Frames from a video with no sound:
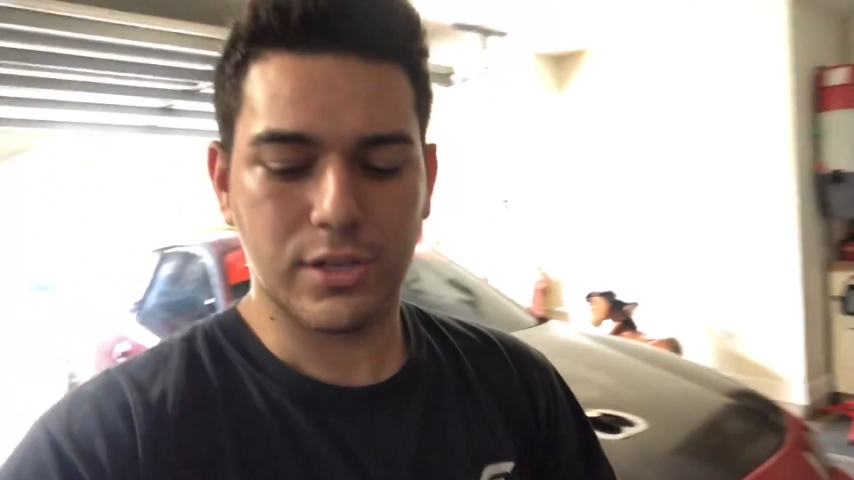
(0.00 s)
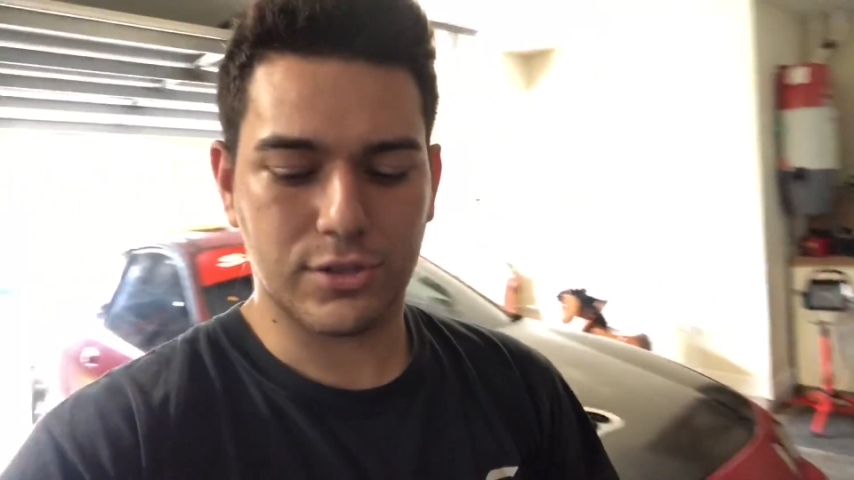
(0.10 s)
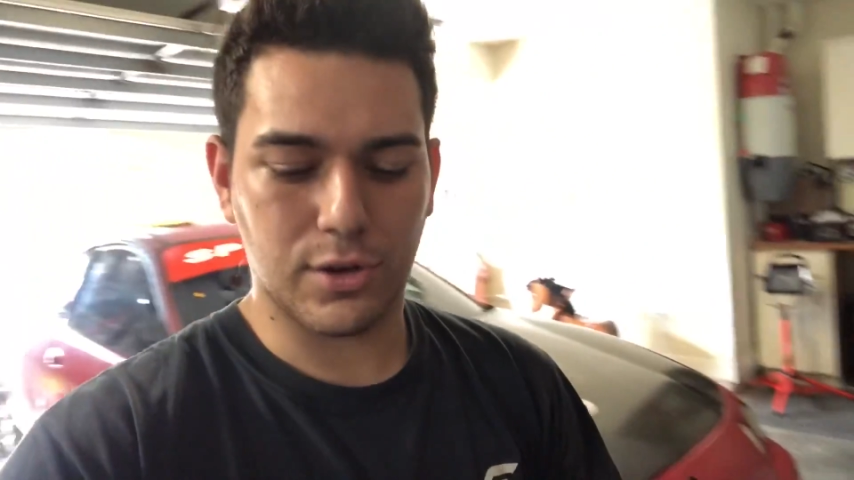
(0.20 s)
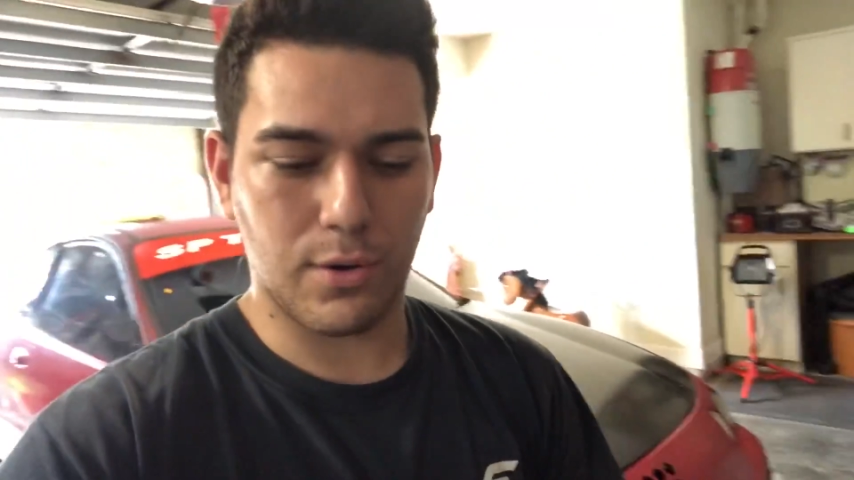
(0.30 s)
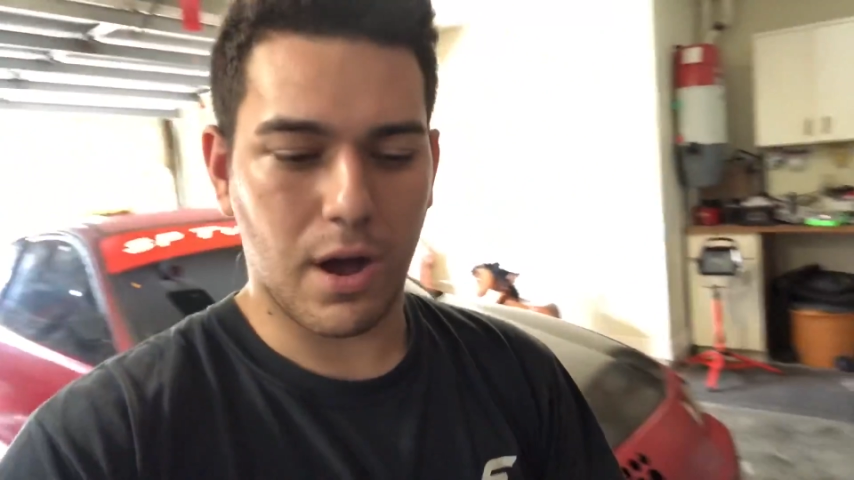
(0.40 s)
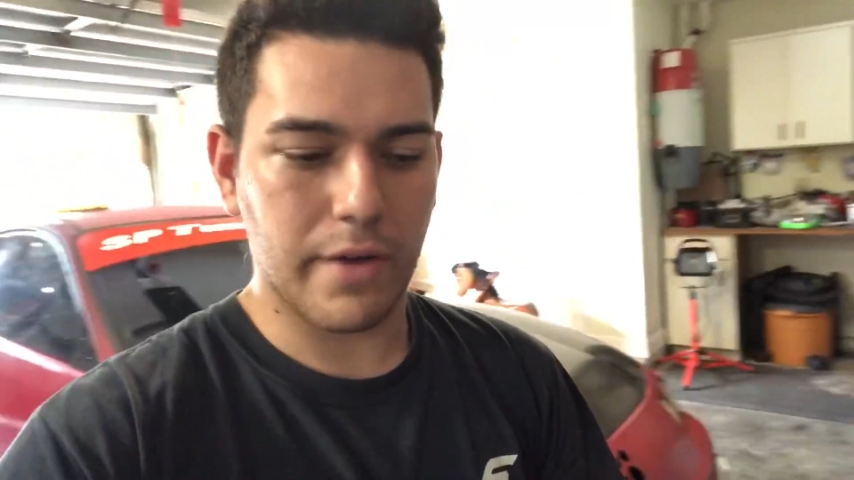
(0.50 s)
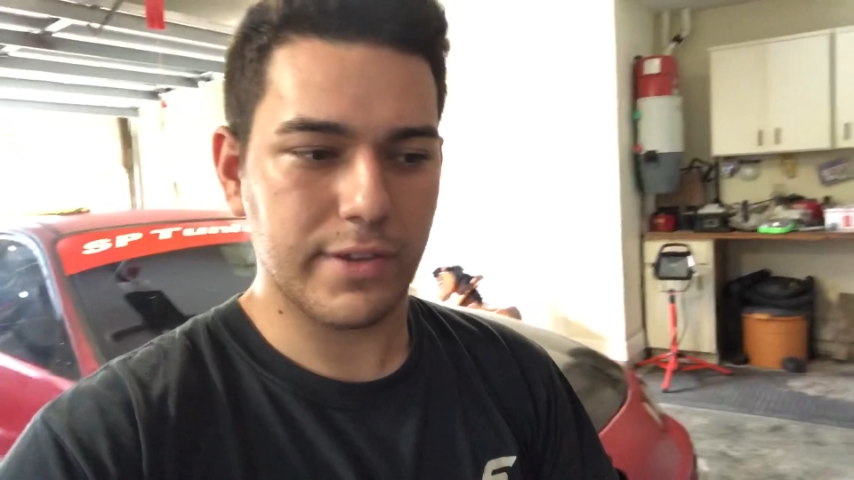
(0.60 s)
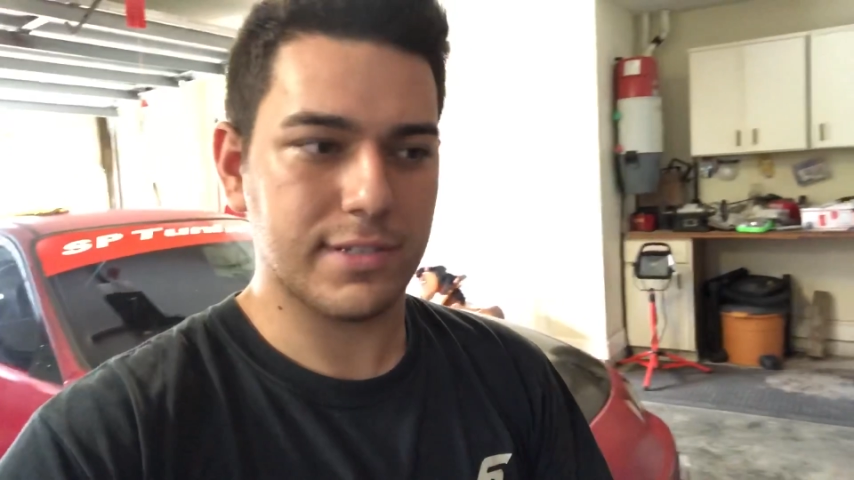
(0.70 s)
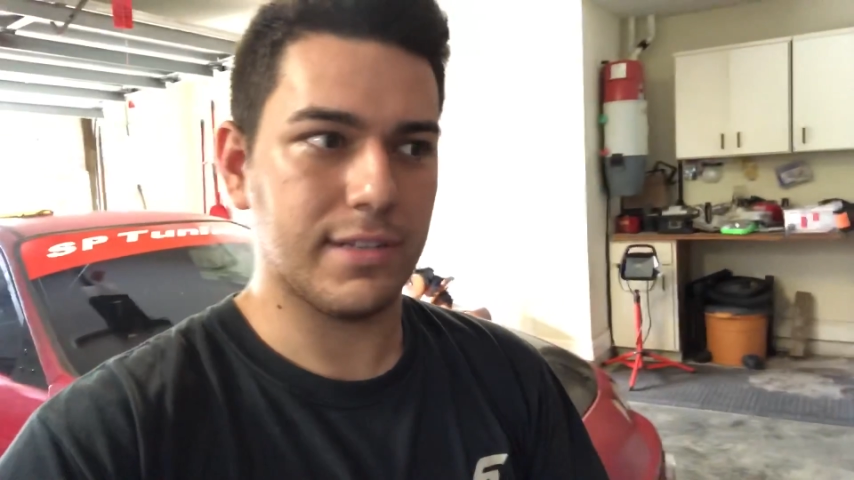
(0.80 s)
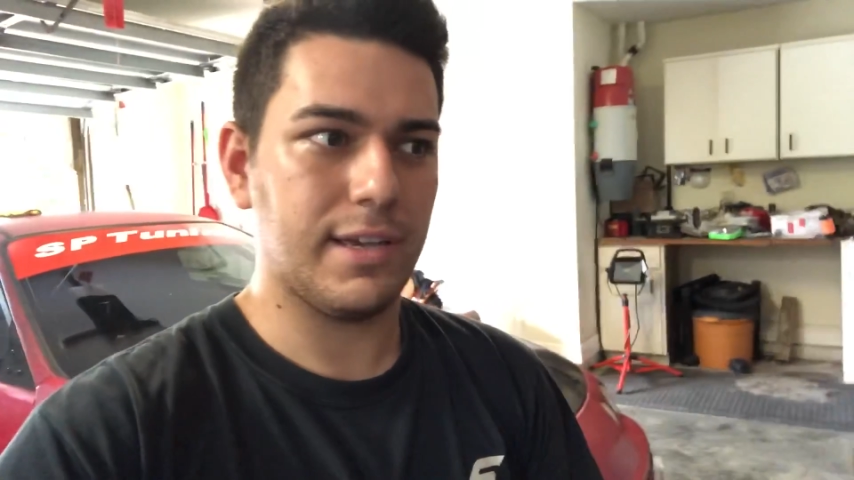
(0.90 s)
So
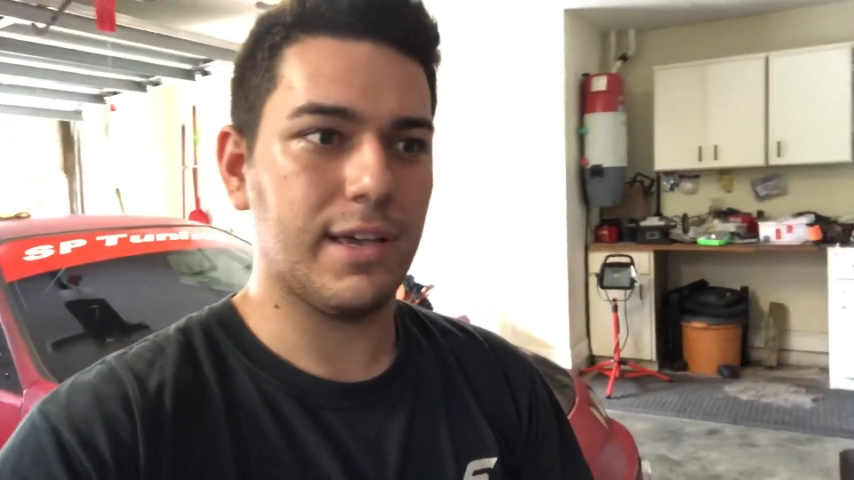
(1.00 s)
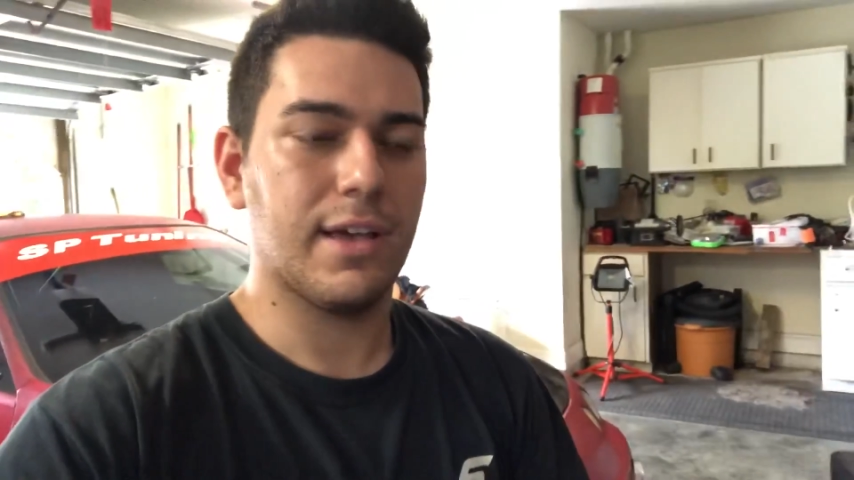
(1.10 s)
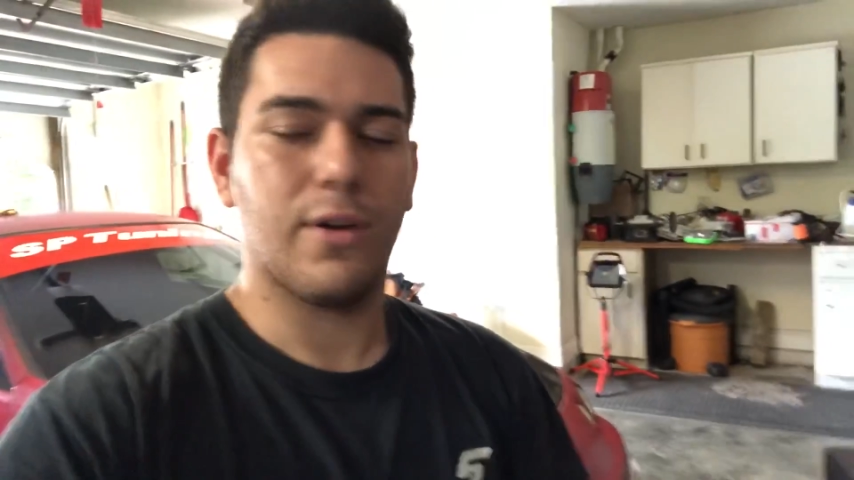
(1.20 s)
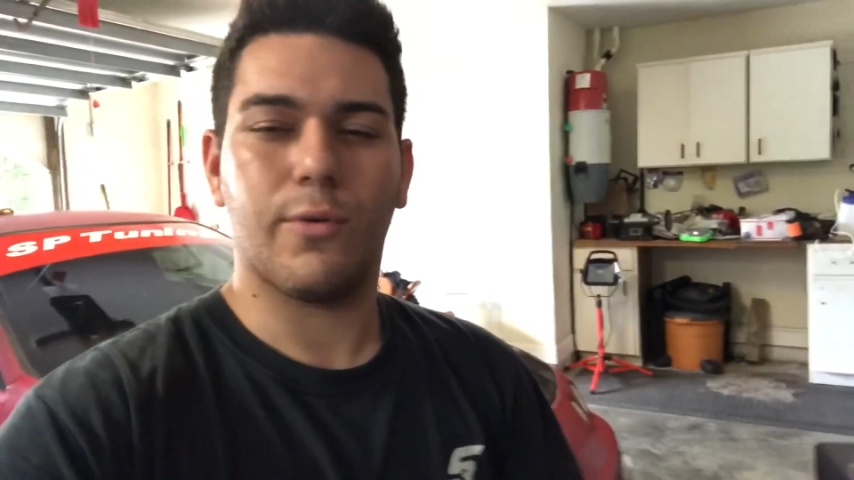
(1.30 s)
obviously